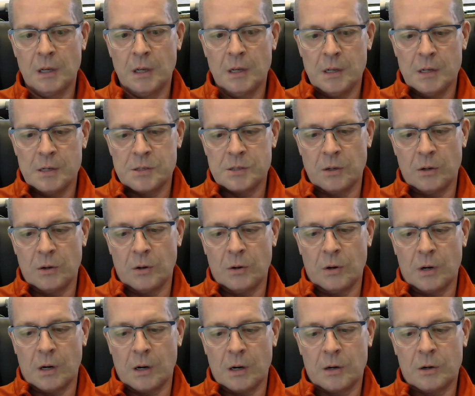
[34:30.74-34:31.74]

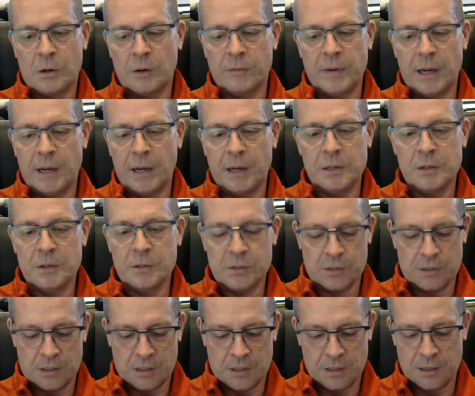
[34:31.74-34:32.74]
So our core values
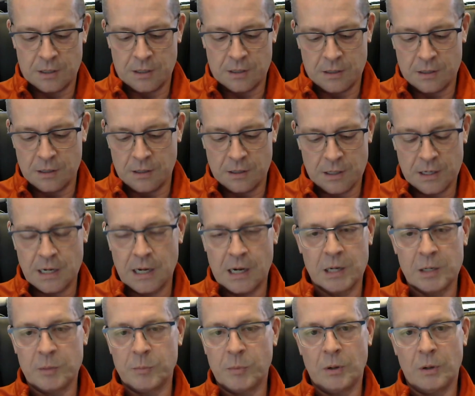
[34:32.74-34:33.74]
are
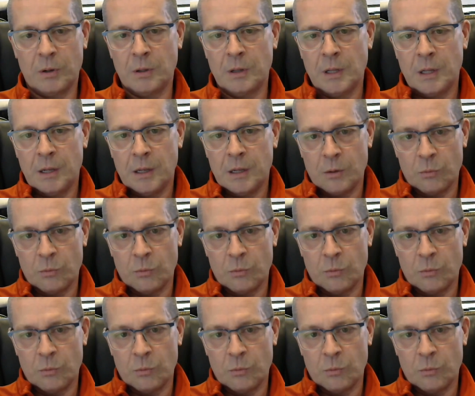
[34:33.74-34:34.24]
accountable,